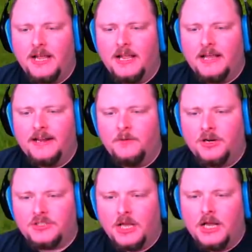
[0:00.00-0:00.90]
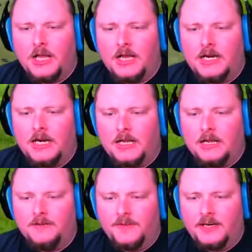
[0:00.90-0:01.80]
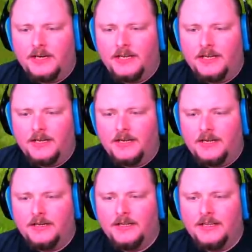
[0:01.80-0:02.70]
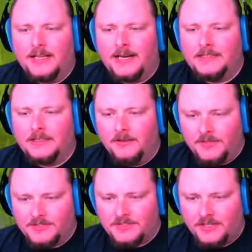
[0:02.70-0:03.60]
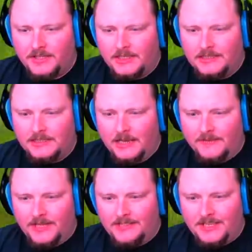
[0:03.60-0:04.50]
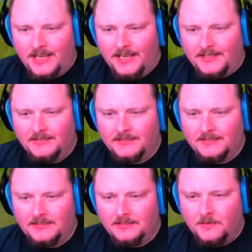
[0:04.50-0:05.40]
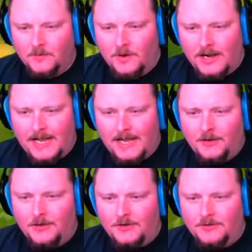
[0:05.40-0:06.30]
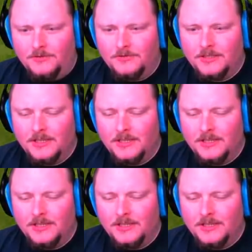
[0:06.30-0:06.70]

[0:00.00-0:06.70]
and that works lovely. And I love this thing. I love this thing. Wahoo!